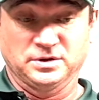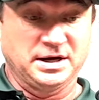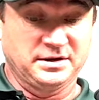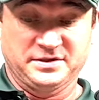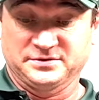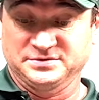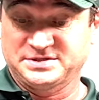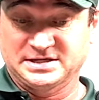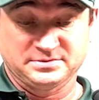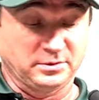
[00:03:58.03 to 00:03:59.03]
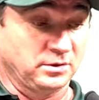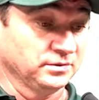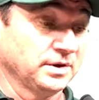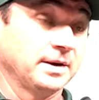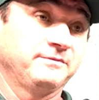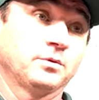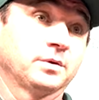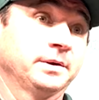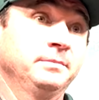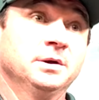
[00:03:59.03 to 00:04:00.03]
lineup, I thought those guys were holding up
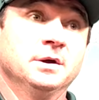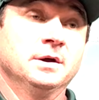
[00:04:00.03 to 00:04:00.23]
for him.